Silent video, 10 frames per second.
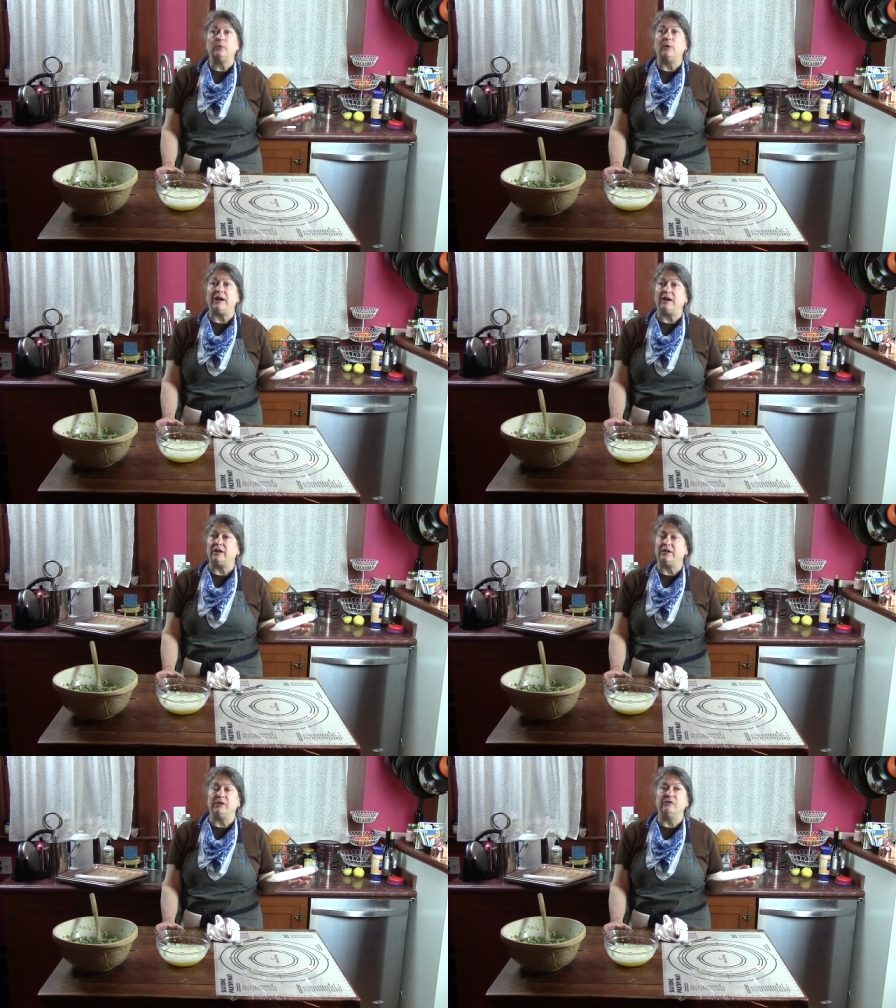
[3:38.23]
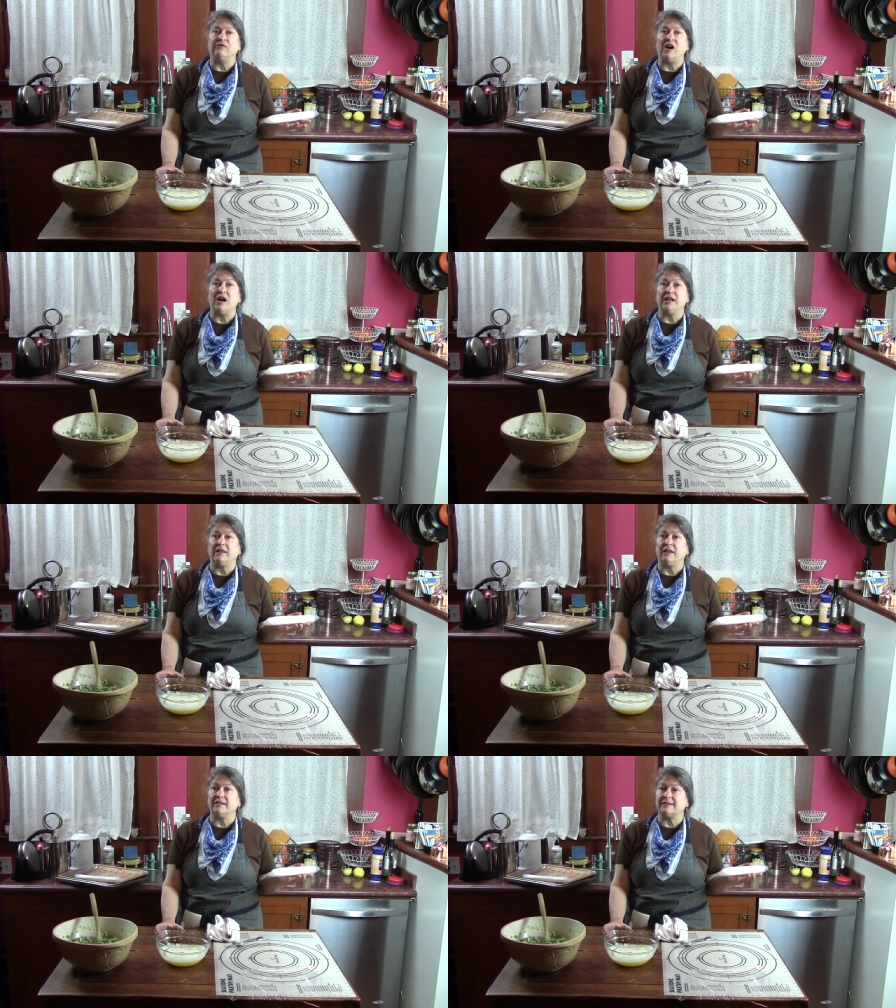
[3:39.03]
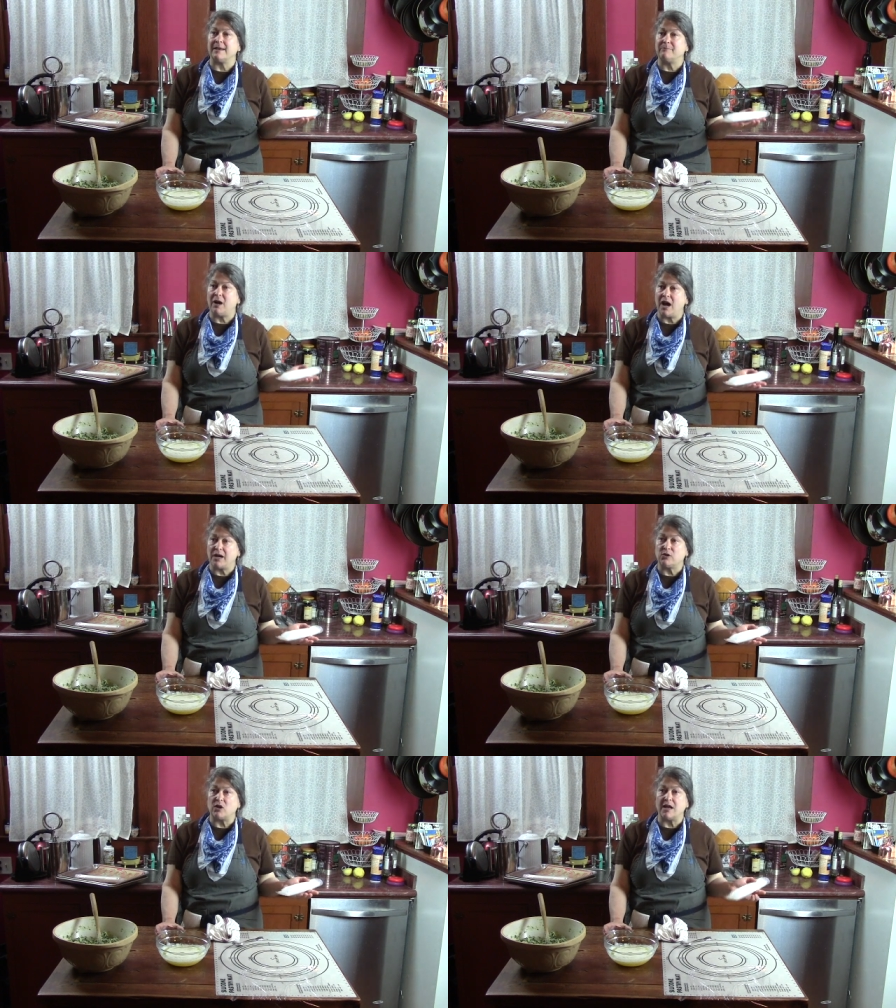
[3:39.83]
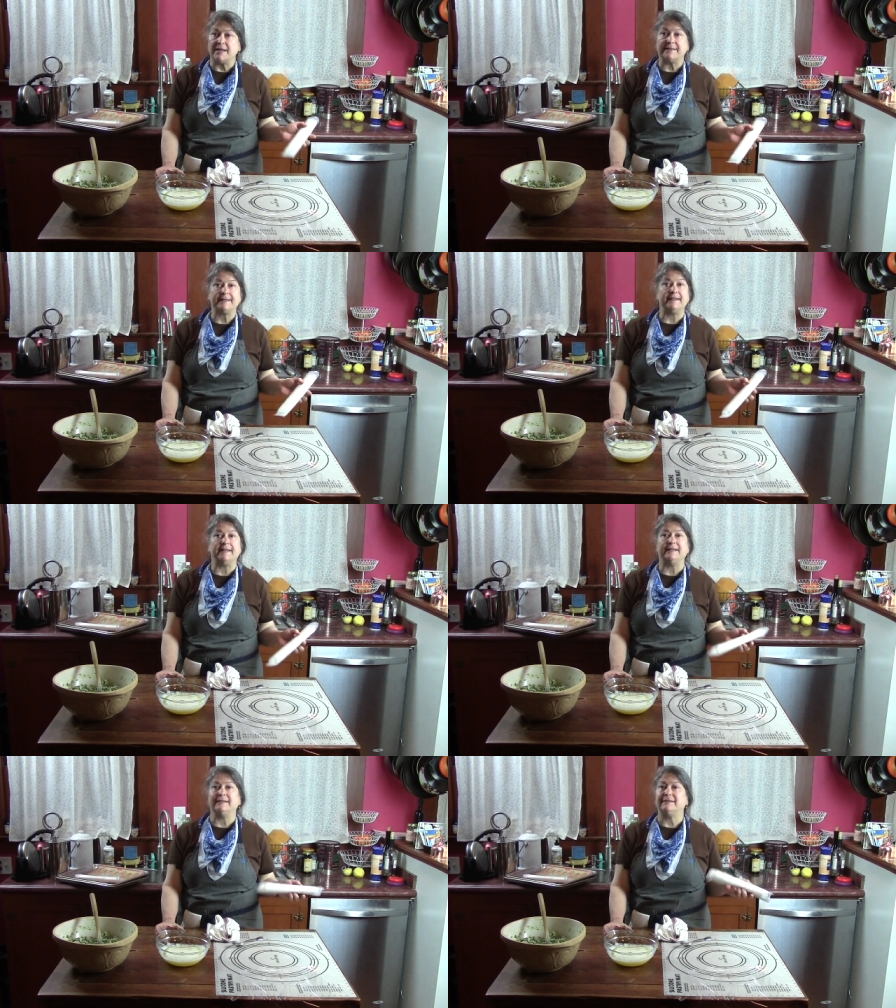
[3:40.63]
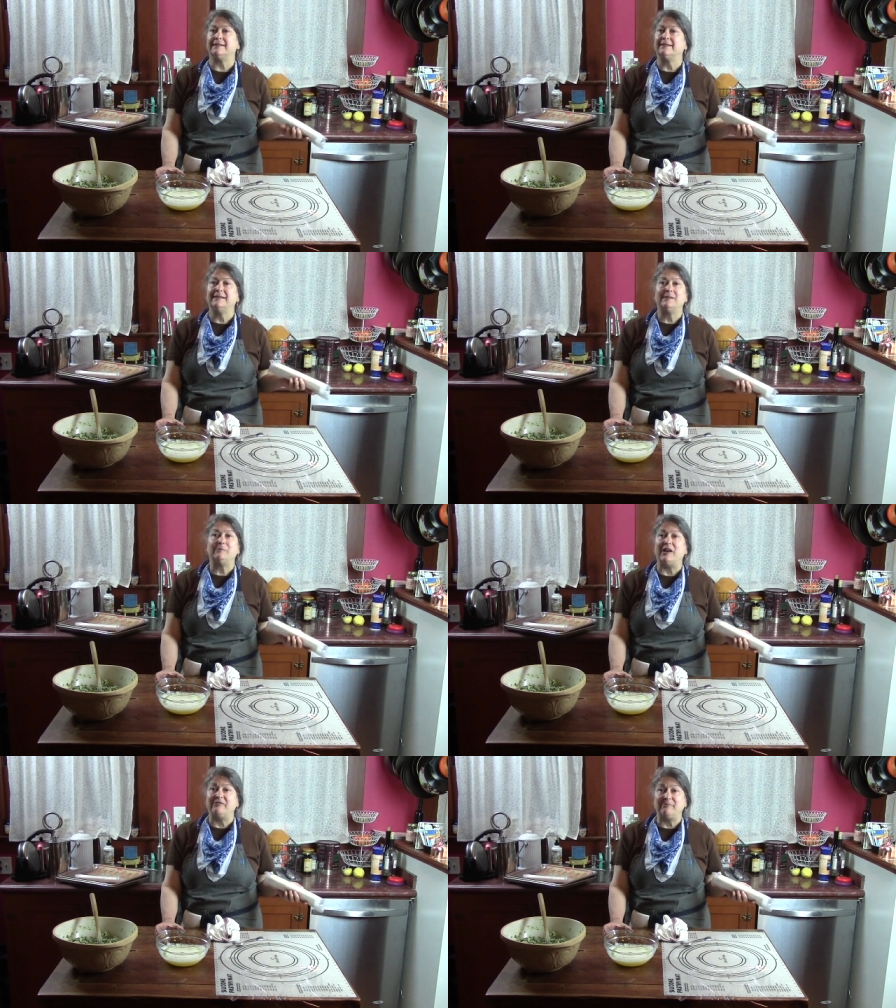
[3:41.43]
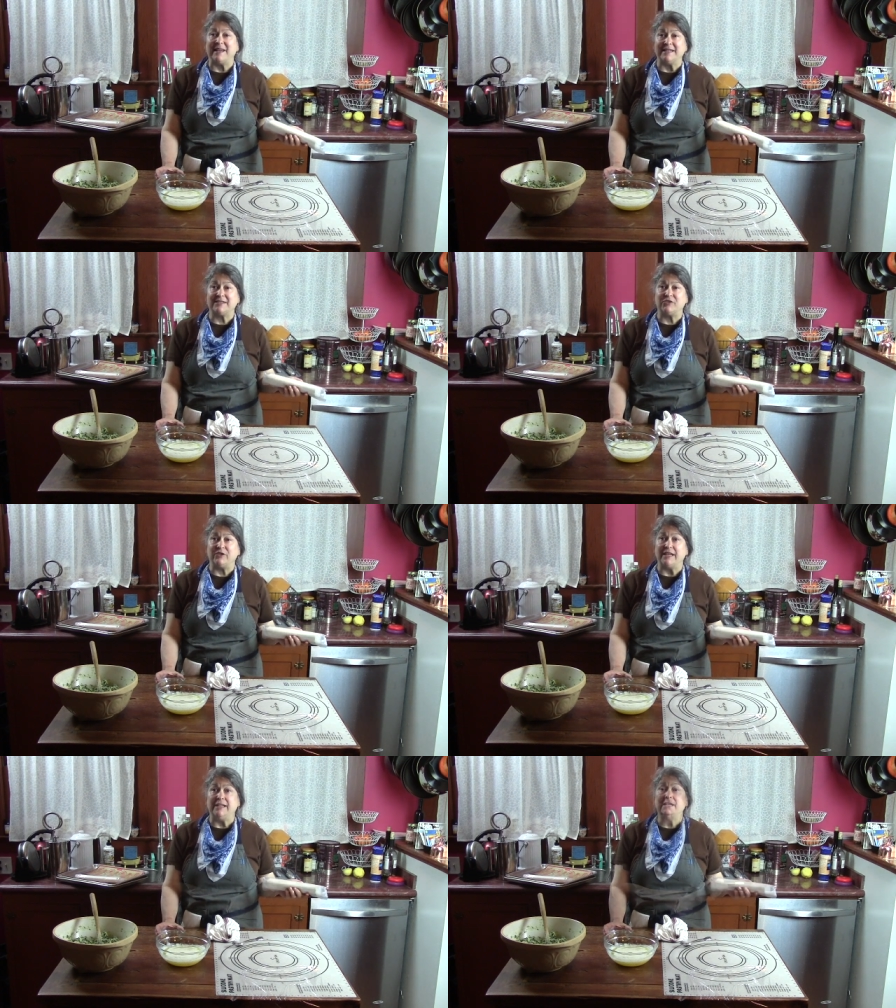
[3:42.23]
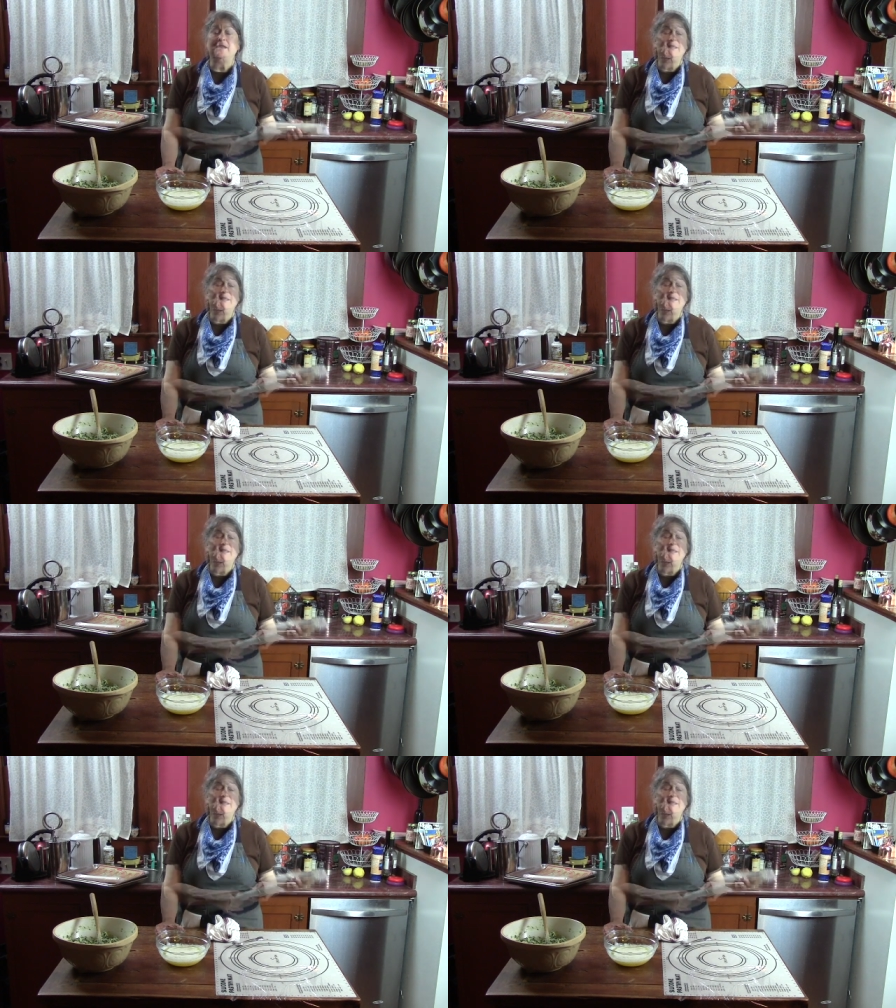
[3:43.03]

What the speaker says: where you find things like pie crust and puff pastry.